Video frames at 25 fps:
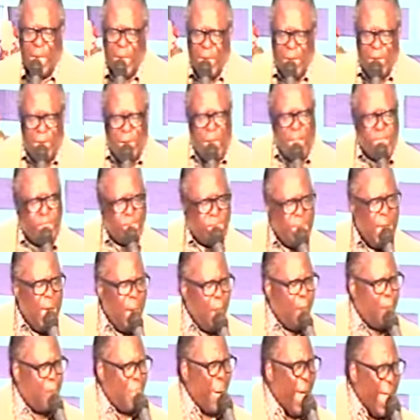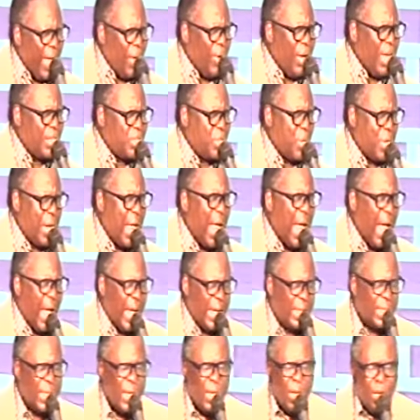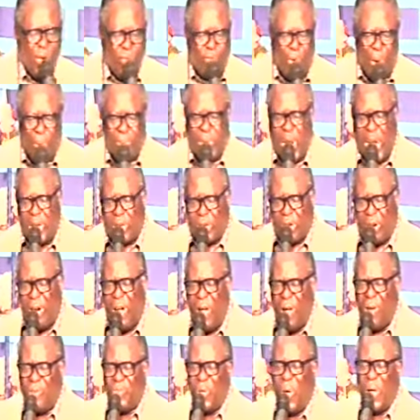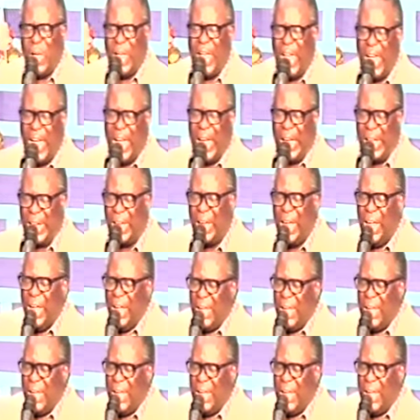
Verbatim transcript: Receive power tonight from the crown of your head.